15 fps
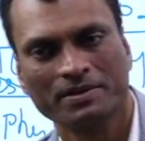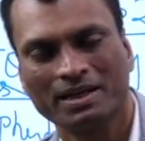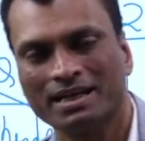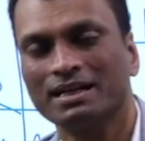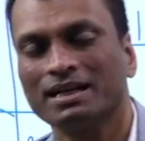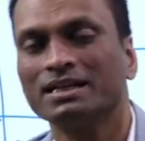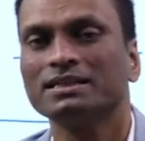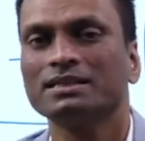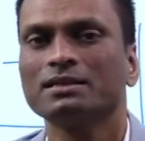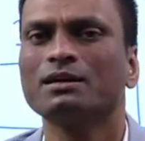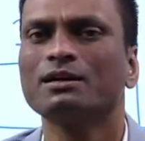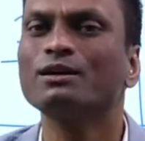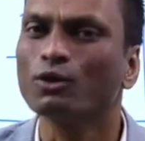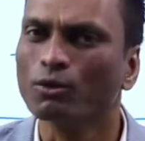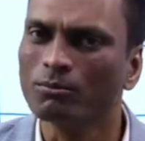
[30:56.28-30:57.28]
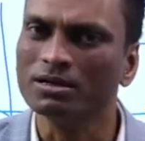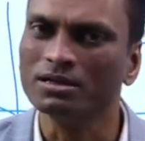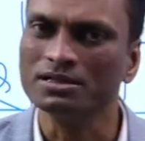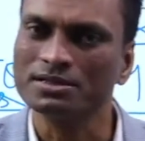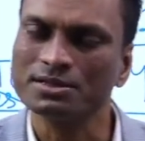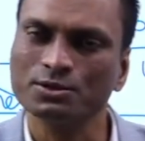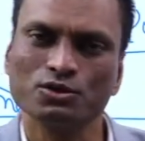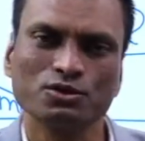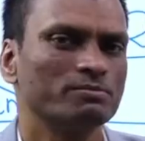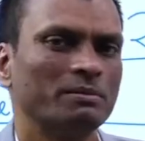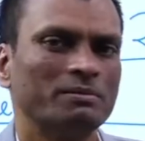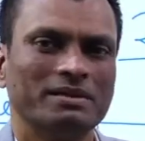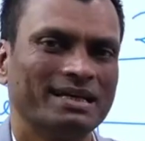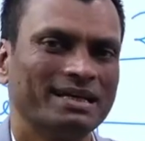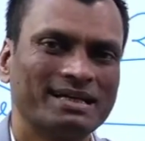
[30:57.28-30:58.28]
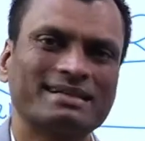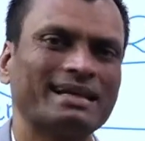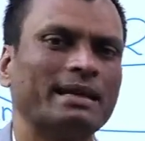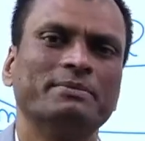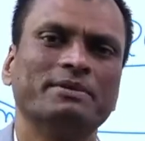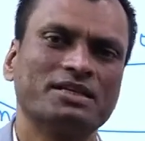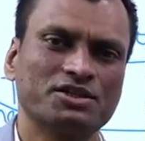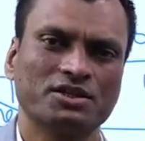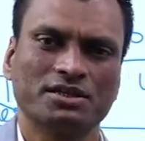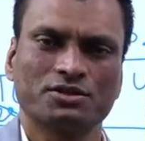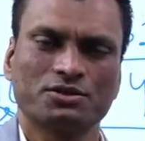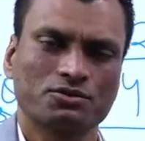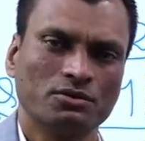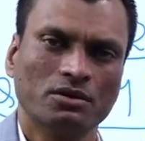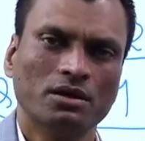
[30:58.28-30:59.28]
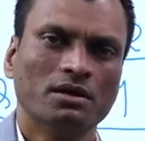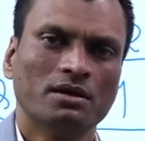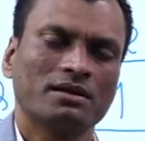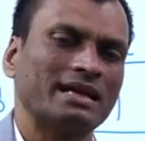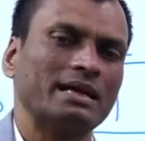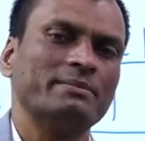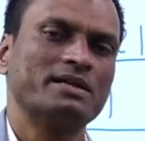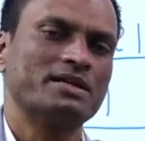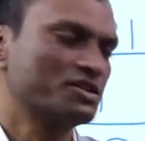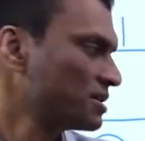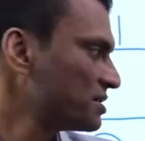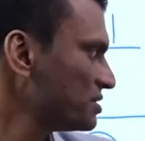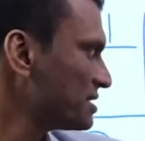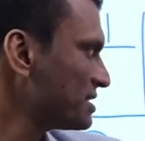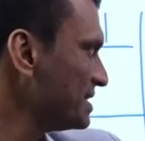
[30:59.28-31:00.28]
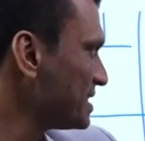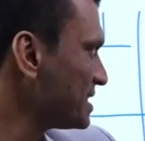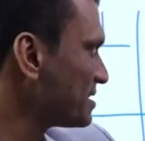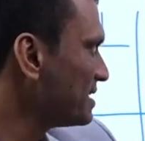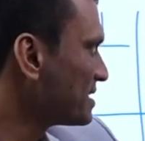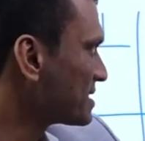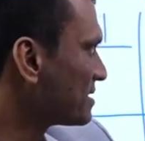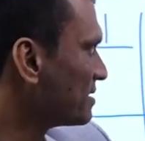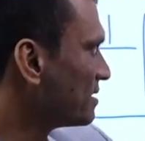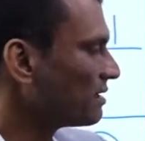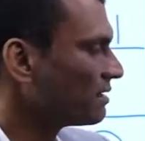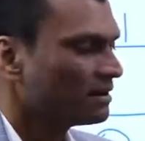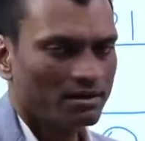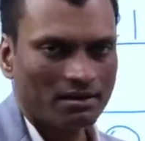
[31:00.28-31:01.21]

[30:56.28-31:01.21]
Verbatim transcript: And other global issues maybe like climate change. So climate change is international.